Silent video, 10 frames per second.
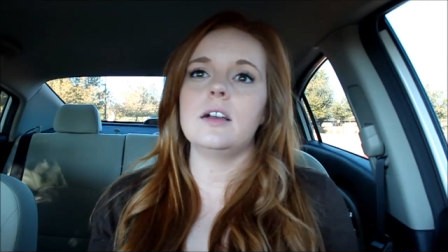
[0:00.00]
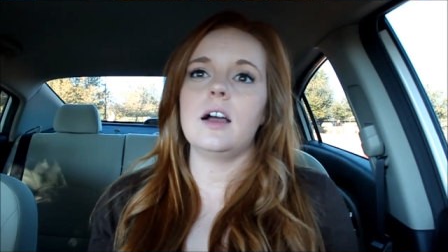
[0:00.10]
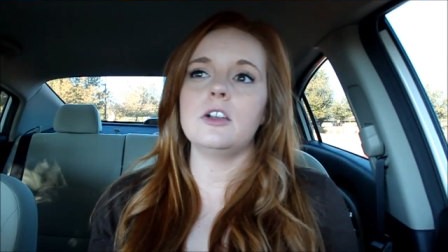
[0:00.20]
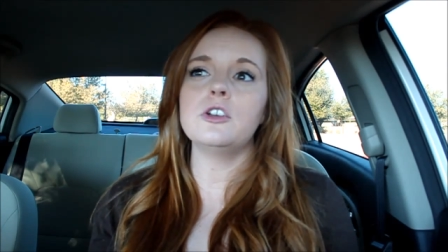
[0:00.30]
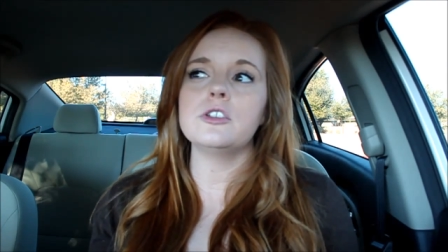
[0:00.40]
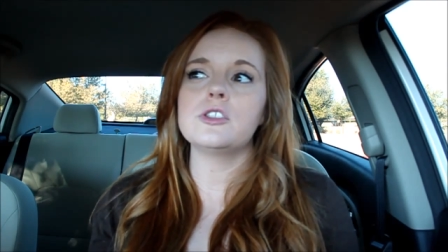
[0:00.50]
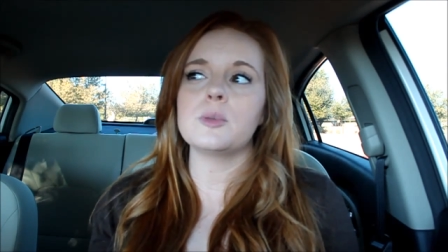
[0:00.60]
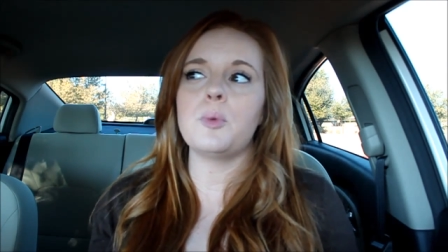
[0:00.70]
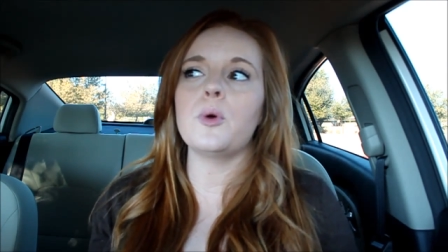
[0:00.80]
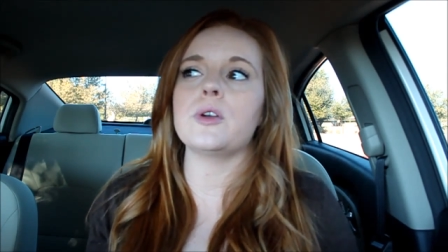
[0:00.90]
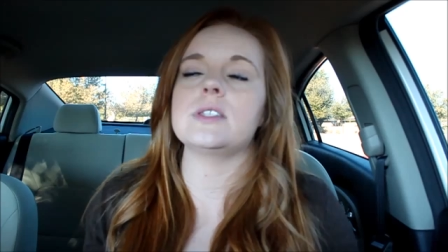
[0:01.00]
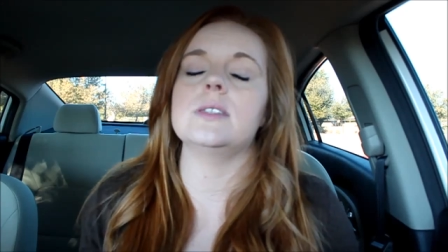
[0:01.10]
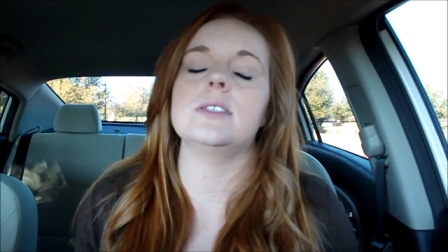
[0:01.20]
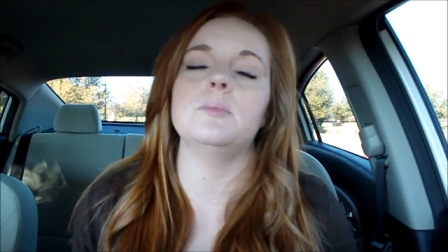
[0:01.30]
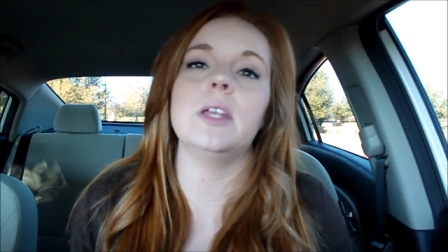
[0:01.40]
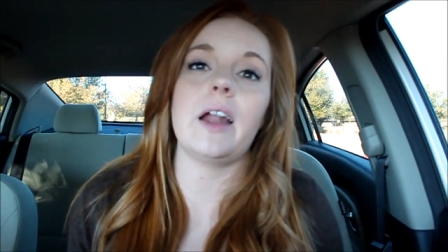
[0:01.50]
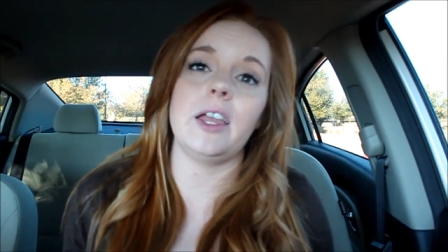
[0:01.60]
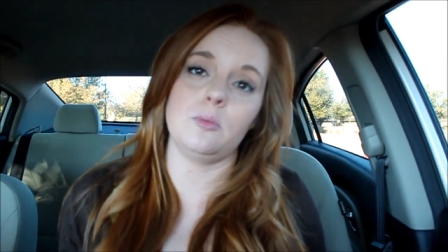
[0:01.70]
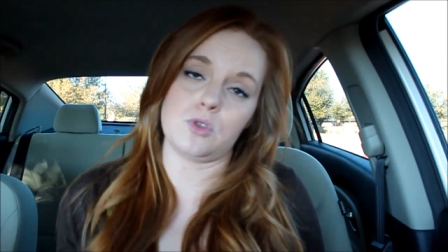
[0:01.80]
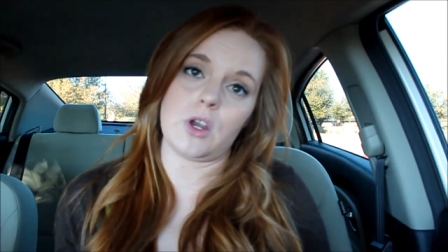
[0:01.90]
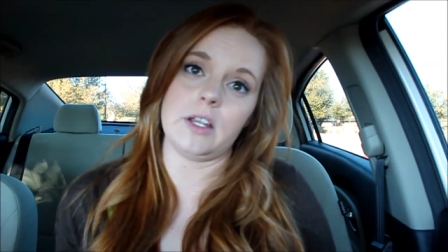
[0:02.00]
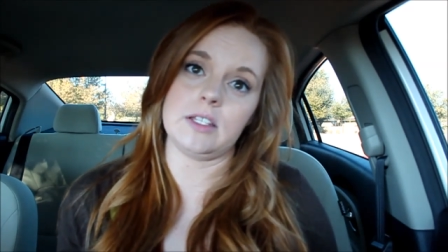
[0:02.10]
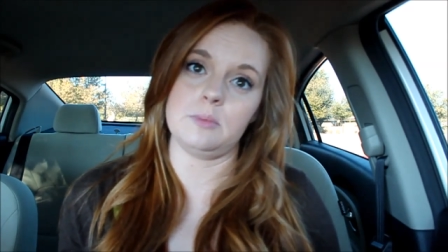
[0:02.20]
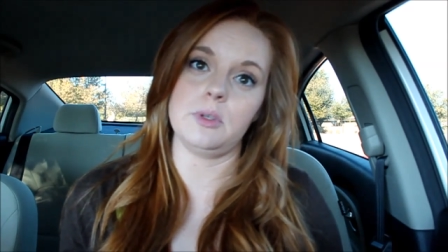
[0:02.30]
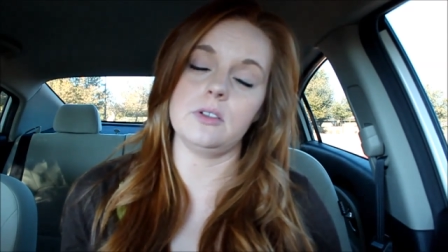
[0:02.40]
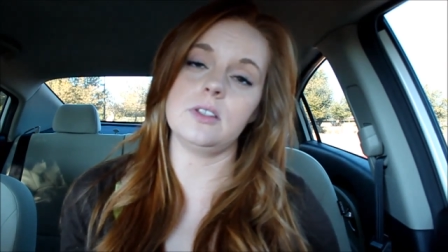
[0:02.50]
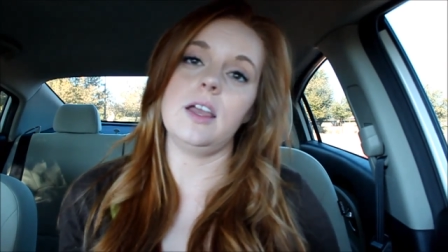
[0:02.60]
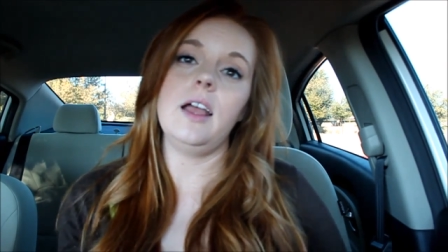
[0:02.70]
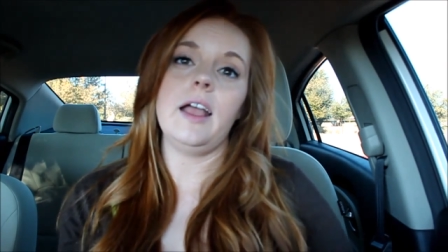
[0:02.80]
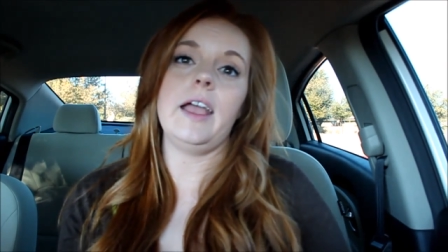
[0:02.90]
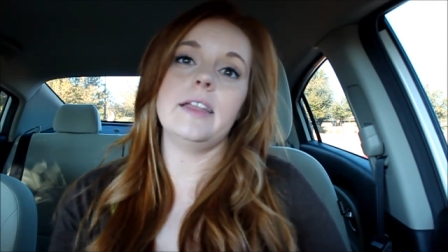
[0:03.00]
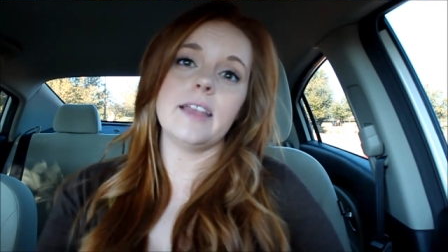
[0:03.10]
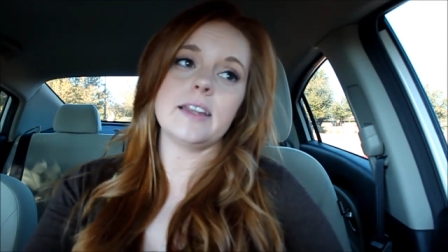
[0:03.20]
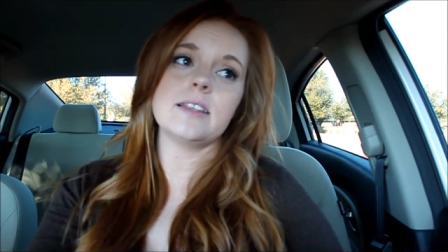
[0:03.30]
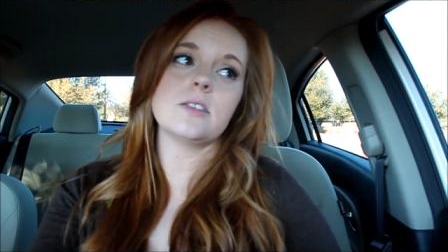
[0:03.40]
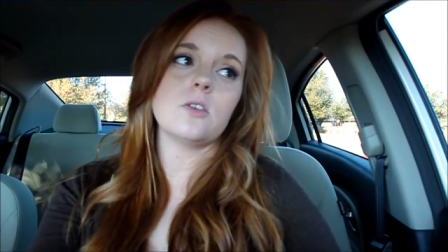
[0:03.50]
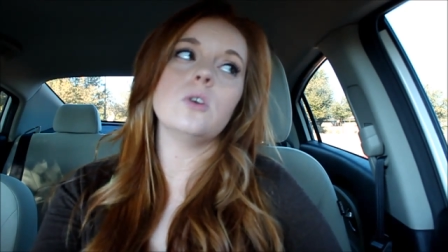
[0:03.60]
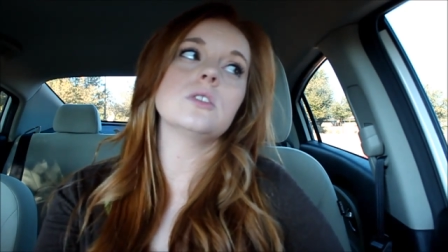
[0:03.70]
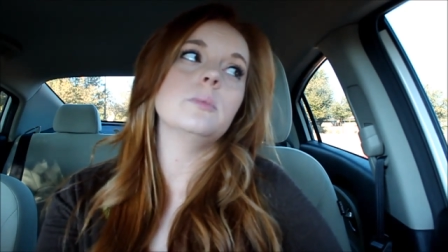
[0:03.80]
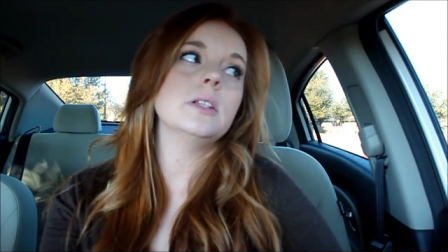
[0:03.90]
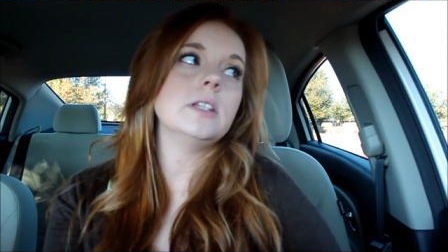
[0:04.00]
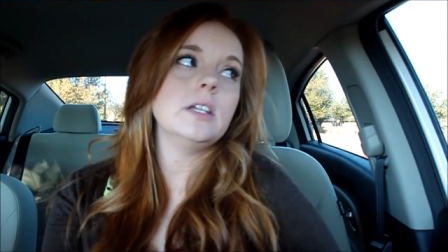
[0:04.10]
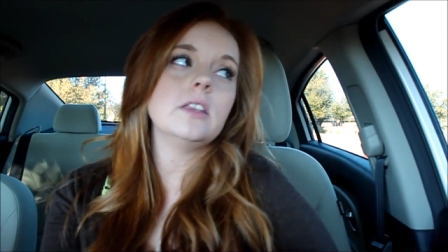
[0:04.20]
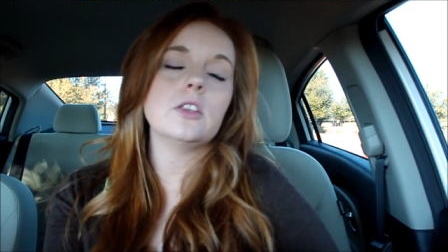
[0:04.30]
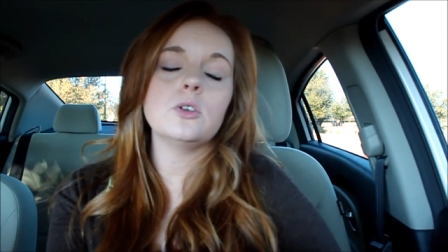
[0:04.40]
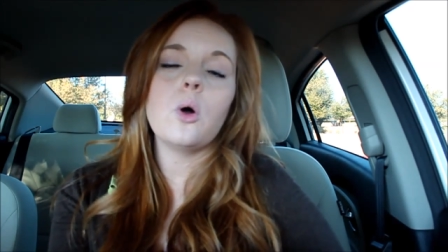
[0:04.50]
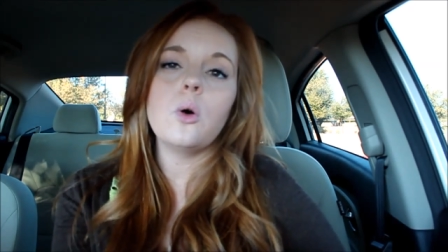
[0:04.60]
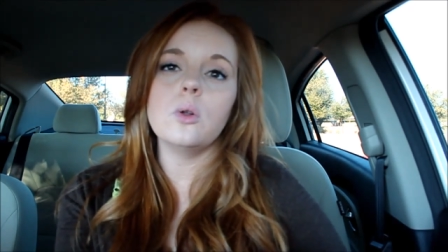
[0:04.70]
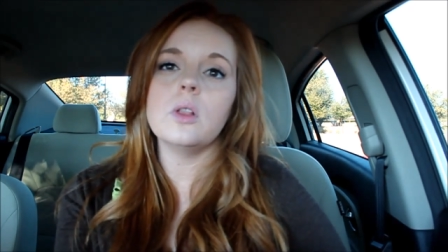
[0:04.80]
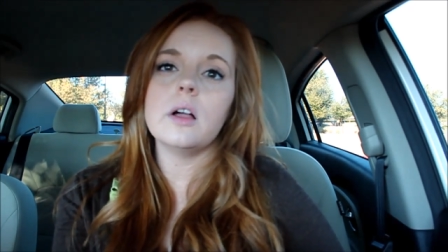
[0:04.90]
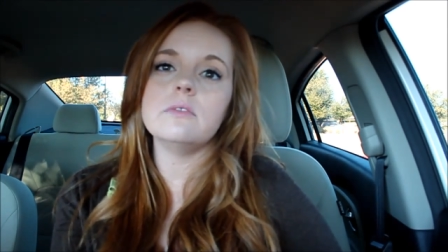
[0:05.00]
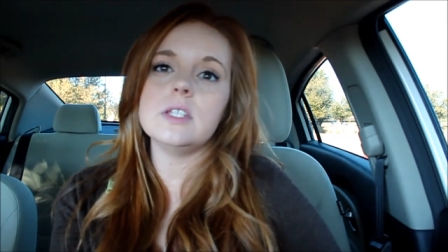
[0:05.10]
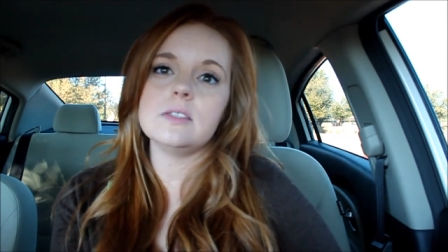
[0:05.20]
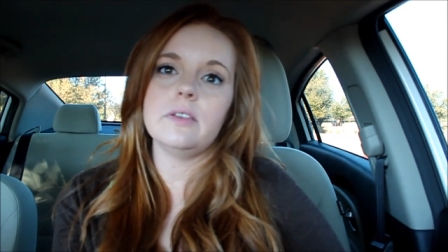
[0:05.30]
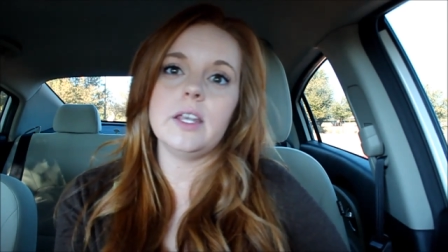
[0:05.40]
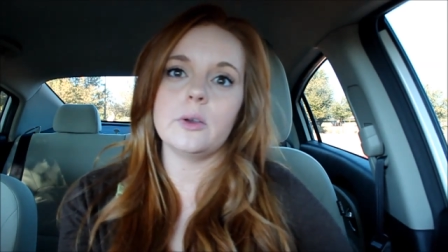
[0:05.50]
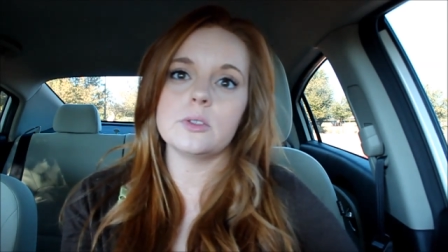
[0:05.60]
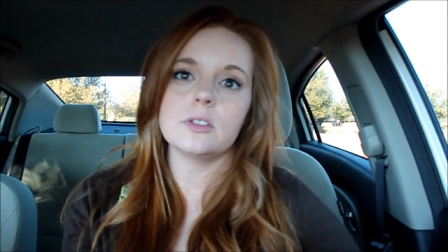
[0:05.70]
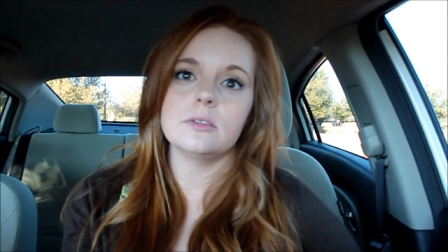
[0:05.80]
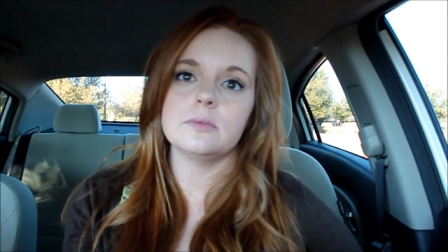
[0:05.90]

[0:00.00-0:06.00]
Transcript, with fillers: a good support system that I am trying to build. And that is ultimately the goal of these videos.